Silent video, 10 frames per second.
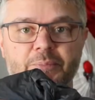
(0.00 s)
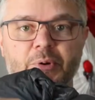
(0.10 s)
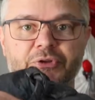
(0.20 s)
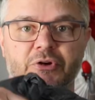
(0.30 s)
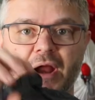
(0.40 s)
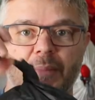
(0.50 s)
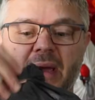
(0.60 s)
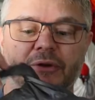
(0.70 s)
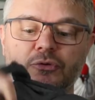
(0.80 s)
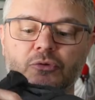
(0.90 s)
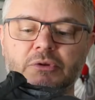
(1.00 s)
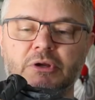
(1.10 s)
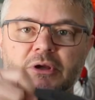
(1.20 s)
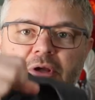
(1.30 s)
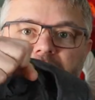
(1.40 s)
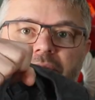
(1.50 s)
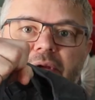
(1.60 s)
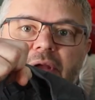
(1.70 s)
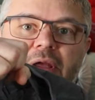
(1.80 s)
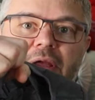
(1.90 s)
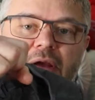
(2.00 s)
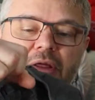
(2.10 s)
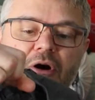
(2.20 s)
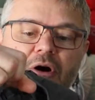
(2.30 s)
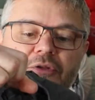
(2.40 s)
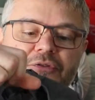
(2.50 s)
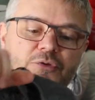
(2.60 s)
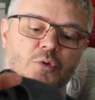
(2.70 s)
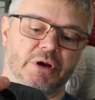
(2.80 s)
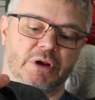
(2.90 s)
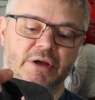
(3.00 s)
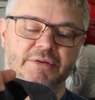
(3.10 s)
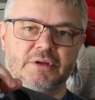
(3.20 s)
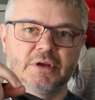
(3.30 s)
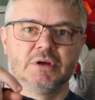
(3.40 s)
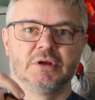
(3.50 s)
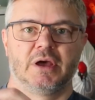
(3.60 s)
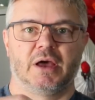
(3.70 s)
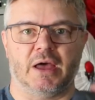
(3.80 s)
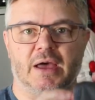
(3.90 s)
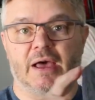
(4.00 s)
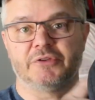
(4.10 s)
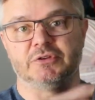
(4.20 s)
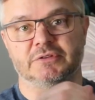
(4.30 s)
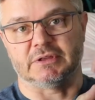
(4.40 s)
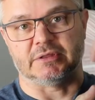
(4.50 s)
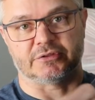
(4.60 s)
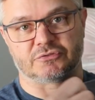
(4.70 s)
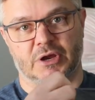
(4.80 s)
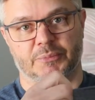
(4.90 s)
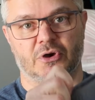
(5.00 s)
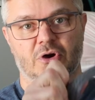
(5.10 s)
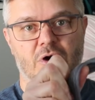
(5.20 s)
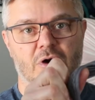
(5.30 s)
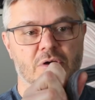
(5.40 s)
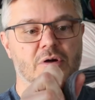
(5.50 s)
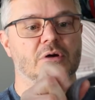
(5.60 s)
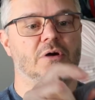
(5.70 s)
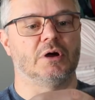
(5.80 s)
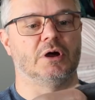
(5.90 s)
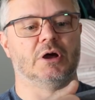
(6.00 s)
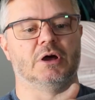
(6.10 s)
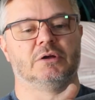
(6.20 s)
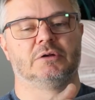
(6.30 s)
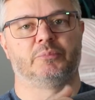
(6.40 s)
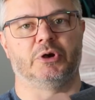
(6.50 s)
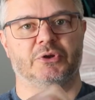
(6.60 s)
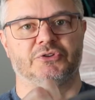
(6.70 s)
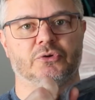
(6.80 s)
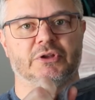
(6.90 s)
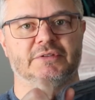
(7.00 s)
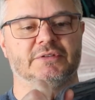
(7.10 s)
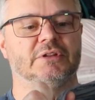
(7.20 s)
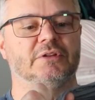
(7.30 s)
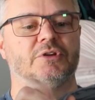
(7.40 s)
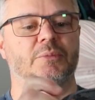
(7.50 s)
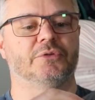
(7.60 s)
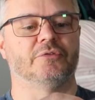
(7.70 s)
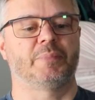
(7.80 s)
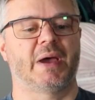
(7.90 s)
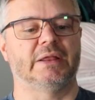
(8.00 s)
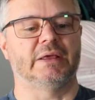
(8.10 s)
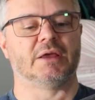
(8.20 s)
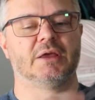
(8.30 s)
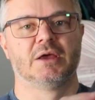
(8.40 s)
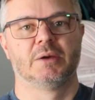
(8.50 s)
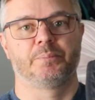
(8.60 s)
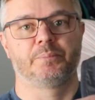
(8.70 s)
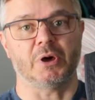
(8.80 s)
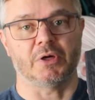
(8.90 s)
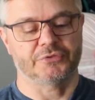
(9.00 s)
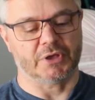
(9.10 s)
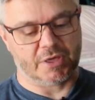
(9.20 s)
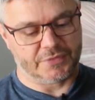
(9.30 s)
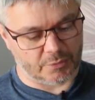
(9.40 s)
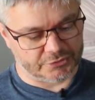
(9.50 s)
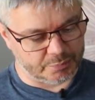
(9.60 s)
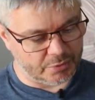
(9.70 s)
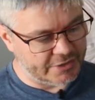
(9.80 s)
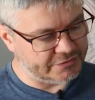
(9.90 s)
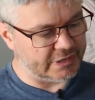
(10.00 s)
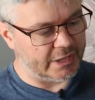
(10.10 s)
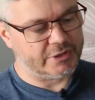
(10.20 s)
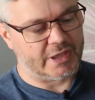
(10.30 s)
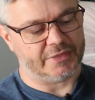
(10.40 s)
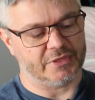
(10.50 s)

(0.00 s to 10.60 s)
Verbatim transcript: Built-in grab handle here in the harness is quite nice. Uh, as you can see, the straps are uh, pretty much non-existent in terms of padding, but uh, they were surprisingly okay.